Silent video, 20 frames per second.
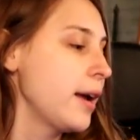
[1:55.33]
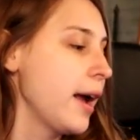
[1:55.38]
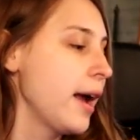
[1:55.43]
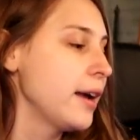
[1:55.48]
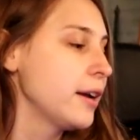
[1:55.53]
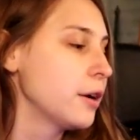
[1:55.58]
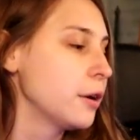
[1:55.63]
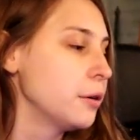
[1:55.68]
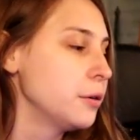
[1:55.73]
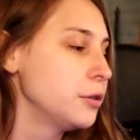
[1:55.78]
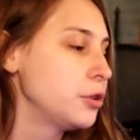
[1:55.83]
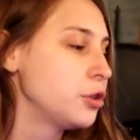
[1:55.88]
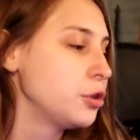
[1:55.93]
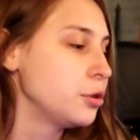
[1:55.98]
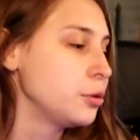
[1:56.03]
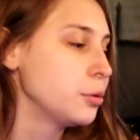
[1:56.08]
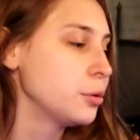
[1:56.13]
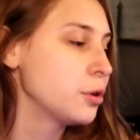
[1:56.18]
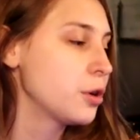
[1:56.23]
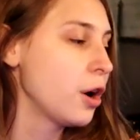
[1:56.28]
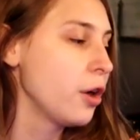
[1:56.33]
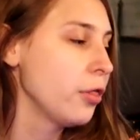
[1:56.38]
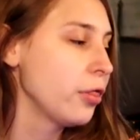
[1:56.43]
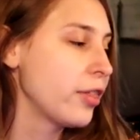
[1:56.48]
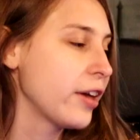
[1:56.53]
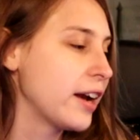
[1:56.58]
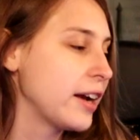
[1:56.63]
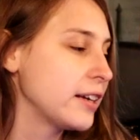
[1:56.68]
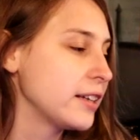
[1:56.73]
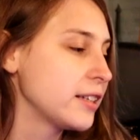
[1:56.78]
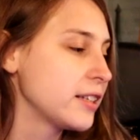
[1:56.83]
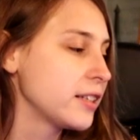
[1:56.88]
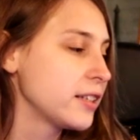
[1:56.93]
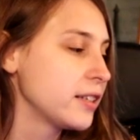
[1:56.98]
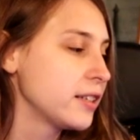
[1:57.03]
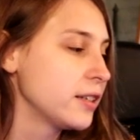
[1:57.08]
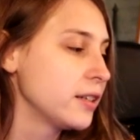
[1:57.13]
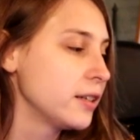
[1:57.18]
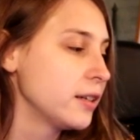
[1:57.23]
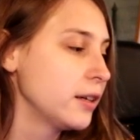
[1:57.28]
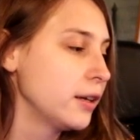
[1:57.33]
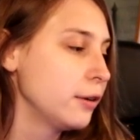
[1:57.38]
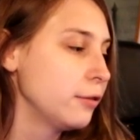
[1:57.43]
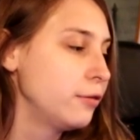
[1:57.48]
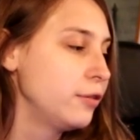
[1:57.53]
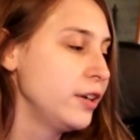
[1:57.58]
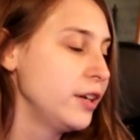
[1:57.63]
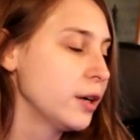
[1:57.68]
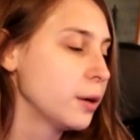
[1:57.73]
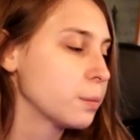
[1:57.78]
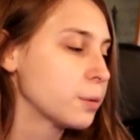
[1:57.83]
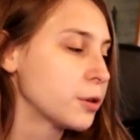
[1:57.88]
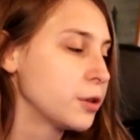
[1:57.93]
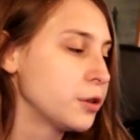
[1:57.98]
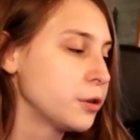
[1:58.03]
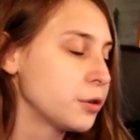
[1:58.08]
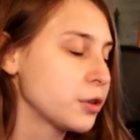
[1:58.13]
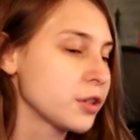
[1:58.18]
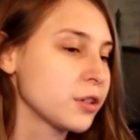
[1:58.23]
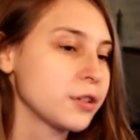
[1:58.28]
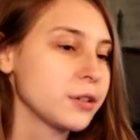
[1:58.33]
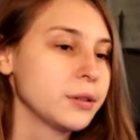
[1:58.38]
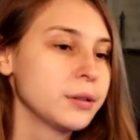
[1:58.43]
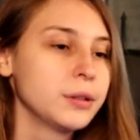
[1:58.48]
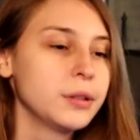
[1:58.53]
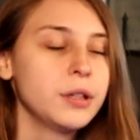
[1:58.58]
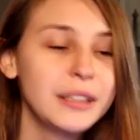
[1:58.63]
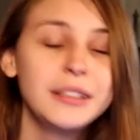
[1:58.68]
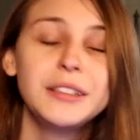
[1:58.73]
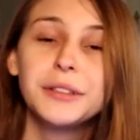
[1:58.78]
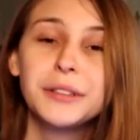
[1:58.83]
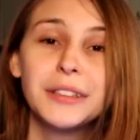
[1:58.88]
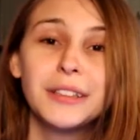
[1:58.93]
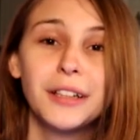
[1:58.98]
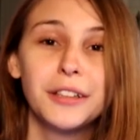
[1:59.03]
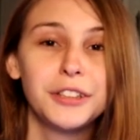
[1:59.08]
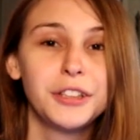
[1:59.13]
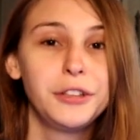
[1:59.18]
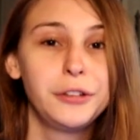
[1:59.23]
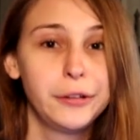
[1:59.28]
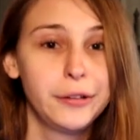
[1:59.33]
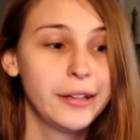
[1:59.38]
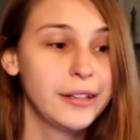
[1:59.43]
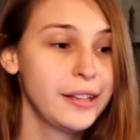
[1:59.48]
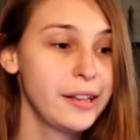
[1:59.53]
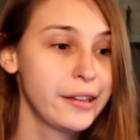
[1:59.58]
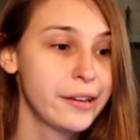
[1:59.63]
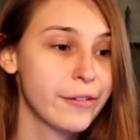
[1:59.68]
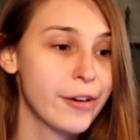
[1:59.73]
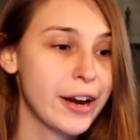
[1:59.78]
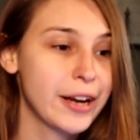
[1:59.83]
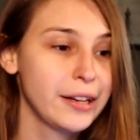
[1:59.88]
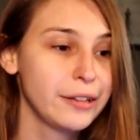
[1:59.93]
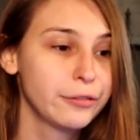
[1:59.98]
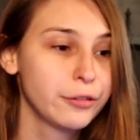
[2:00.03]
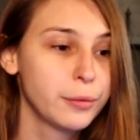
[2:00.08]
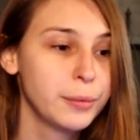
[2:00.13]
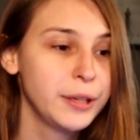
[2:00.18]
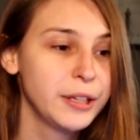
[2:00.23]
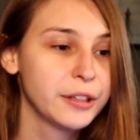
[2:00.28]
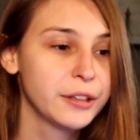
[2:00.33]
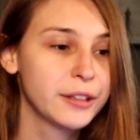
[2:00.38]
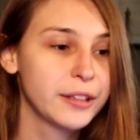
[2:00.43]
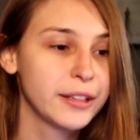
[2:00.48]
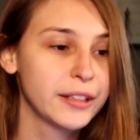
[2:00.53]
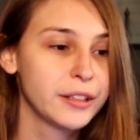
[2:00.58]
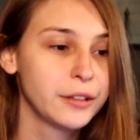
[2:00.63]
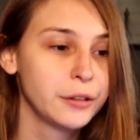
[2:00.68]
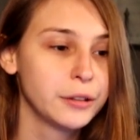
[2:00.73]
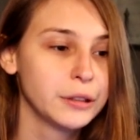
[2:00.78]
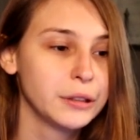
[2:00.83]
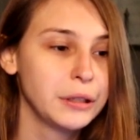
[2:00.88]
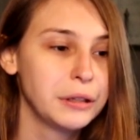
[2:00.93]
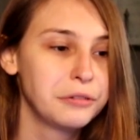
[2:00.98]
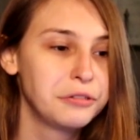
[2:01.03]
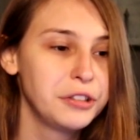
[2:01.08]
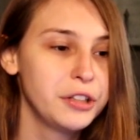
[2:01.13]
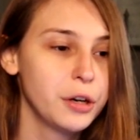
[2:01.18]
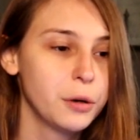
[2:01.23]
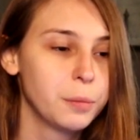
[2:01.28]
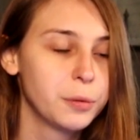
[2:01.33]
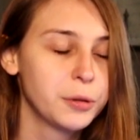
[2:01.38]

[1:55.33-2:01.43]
And go to content, video producer. You can also do that directly from here, clicking on video